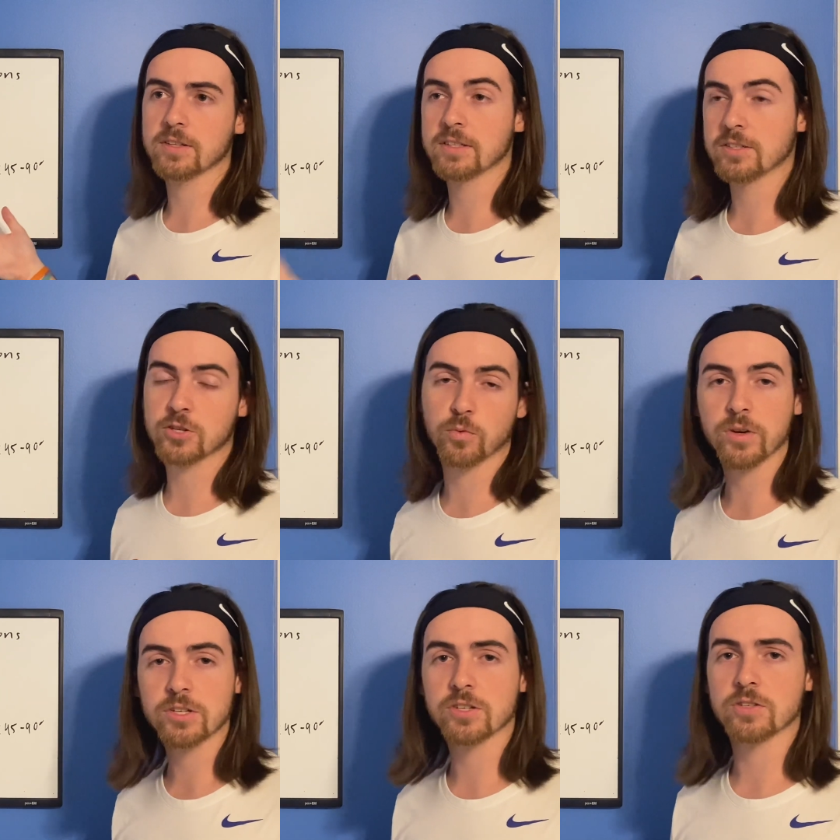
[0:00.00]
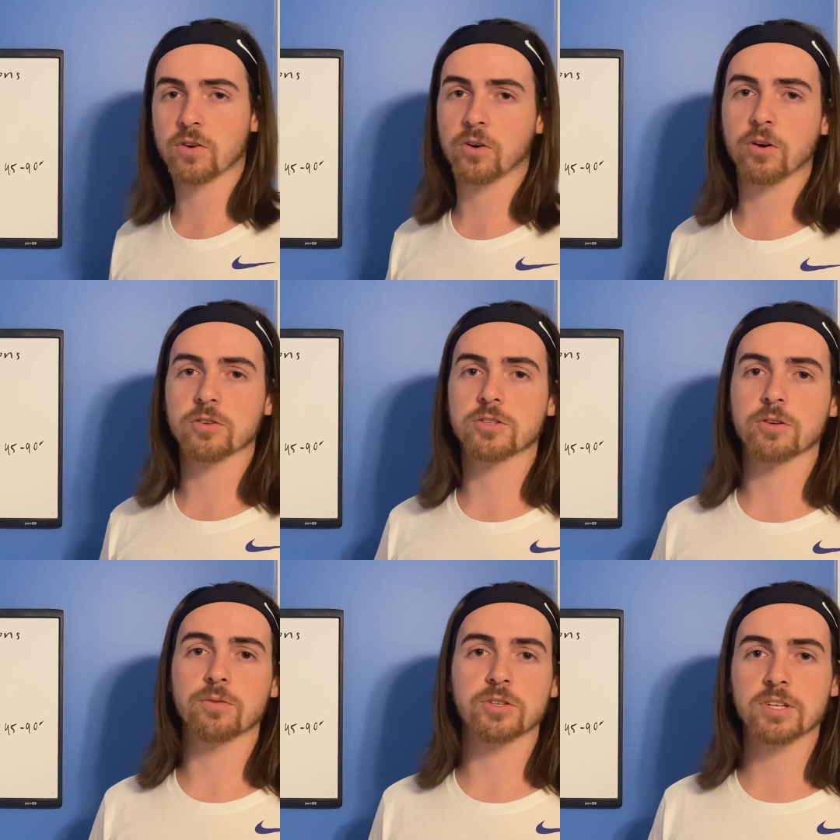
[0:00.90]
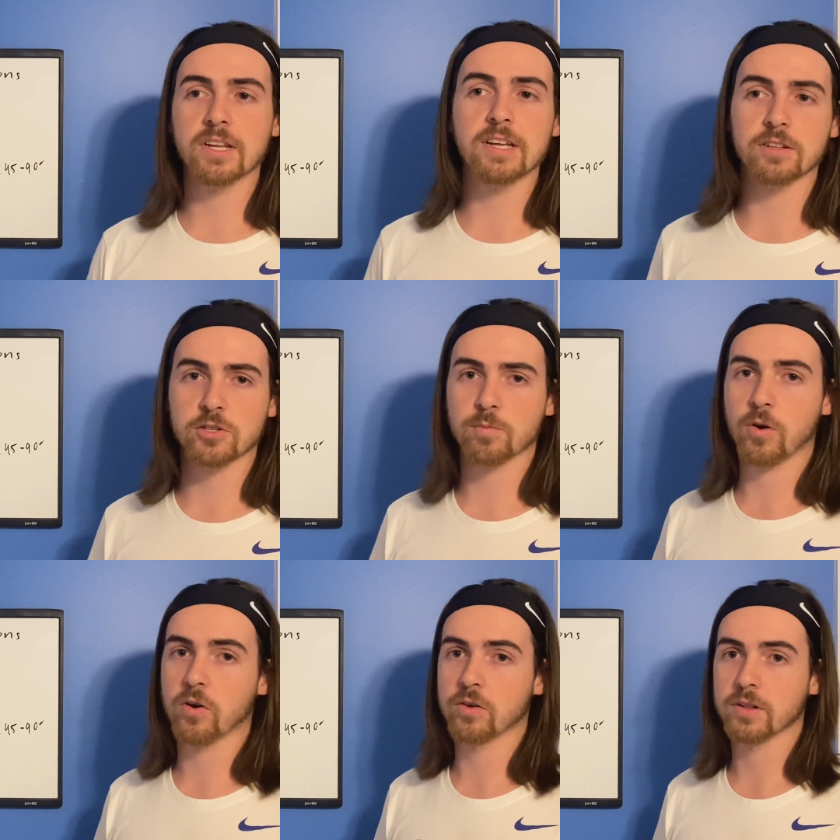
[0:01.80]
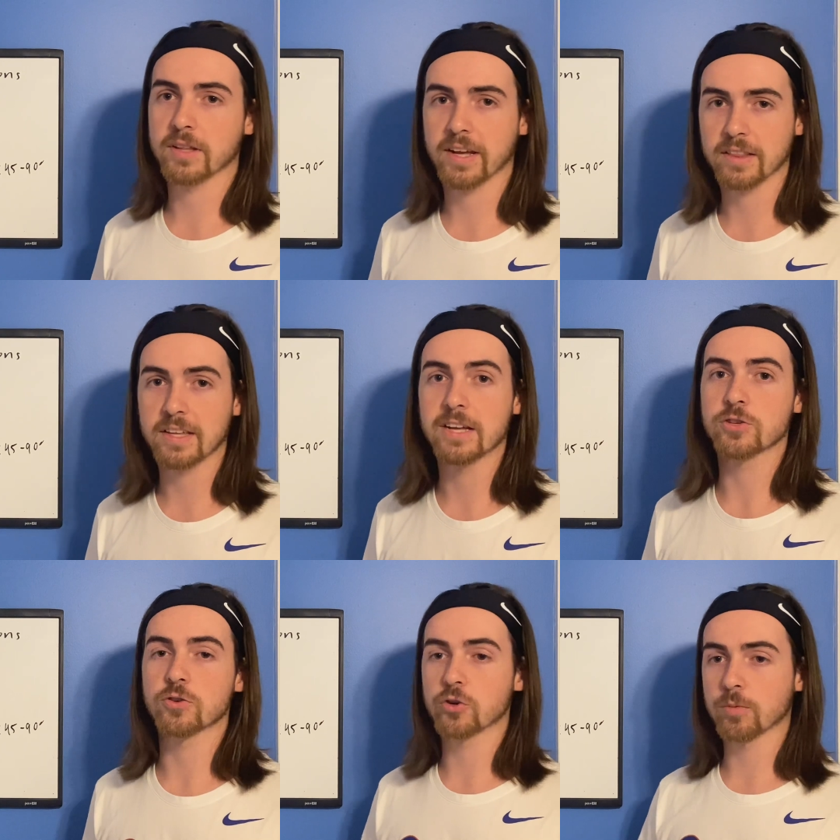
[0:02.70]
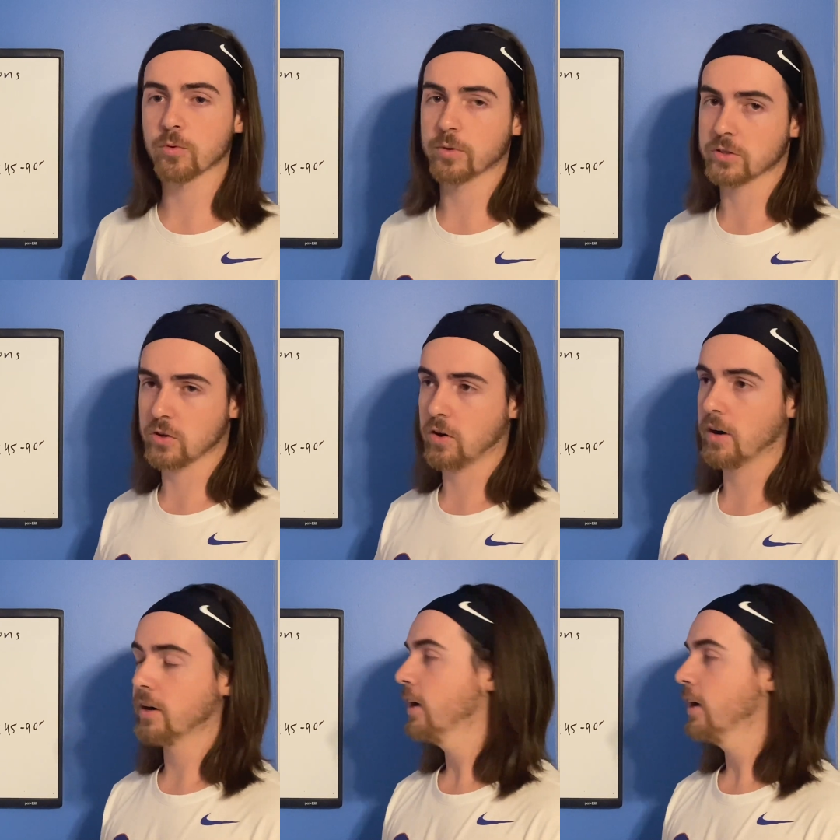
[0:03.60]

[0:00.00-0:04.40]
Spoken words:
syringes are also skinny and small, like the intradermal ones are.